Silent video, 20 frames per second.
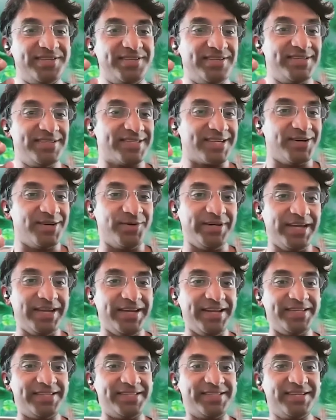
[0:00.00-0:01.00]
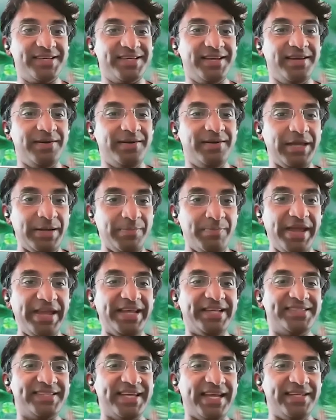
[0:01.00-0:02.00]
So it
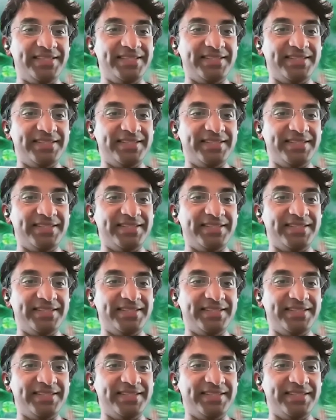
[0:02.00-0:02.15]
makes sense